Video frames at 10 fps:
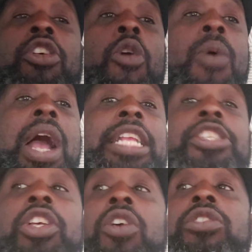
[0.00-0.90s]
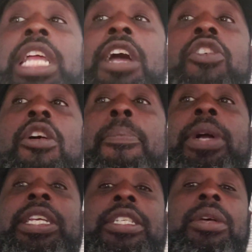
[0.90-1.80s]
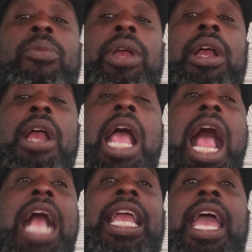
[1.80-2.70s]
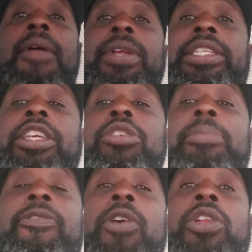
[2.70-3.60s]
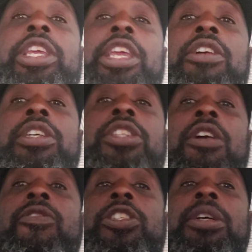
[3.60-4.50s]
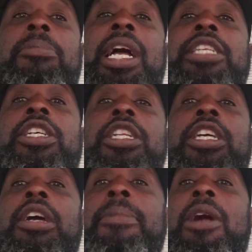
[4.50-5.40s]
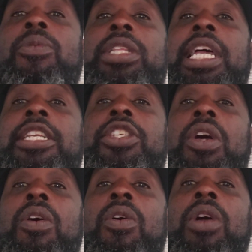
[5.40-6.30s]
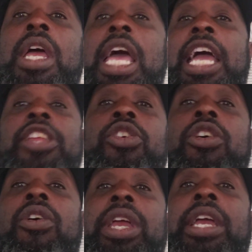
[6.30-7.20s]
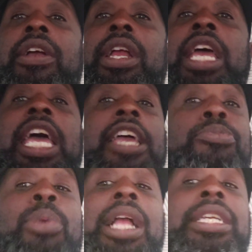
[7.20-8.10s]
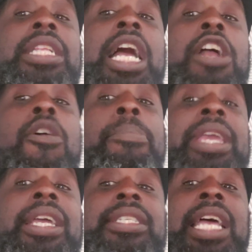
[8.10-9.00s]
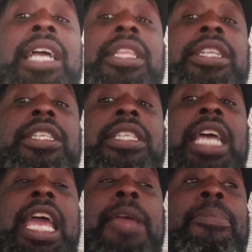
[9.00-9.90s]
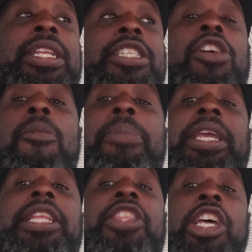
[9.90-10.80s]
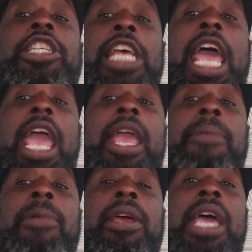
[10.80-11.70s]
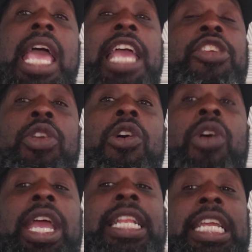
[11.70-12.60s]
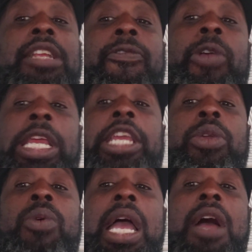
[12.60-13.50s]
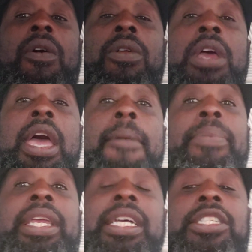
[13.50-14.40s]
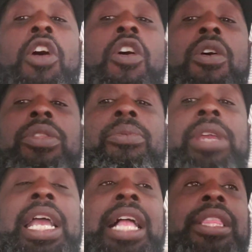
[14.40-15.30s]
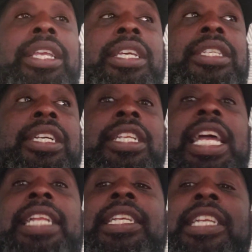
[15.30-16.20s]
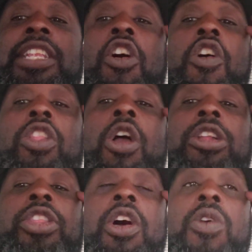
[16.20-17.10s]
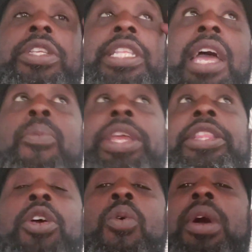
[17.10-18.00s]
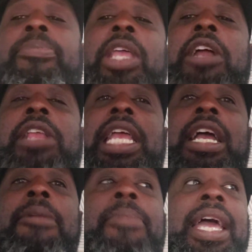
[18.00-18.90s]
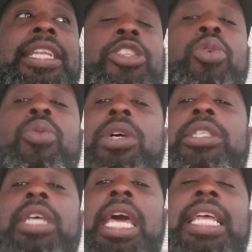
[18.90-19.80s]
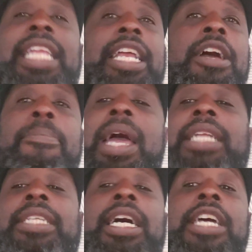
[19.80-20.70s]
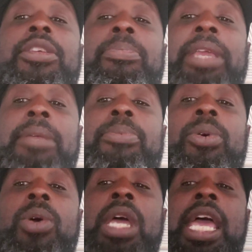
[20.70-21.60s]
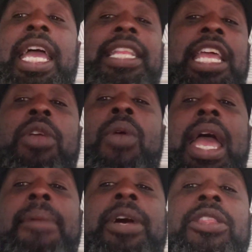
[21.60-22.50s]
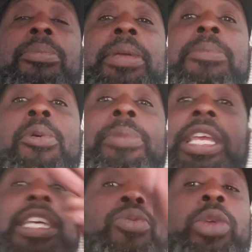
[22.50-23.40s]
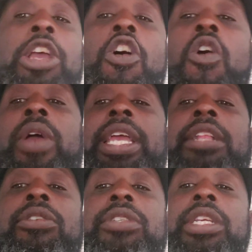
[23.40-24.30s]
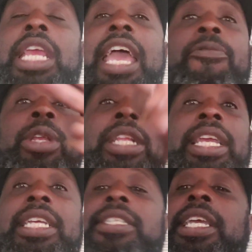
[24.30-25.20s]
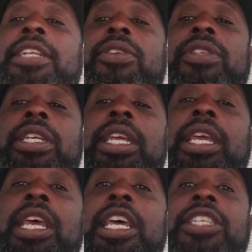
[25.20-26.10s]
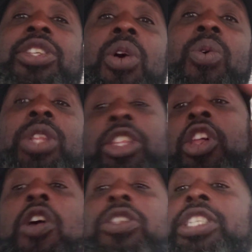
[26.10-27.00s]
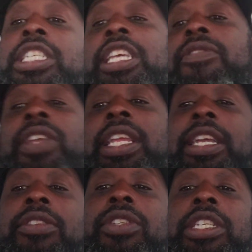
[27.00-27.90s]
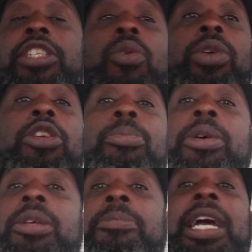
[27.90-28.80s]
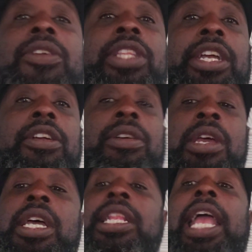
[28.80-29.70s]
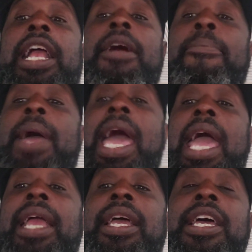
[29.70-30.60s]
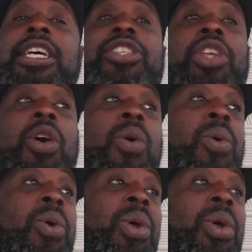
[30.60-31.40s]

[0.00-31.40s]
Go write a song down, go put it somewhere. I guarantee you, before the year is over, somebody's gonna come out with that song, and you're gonna hear it. It's probably not gonna be exactly the same, but it's gonna be the same, and it'll freak you out, because all the reality is connected, and all our thoughts that we throw up there, they come back to us. They come back to other people, and they grab other people, because we all energy. Everything is energy. So the thoughts is even energy. So when you put them out there, they come back. So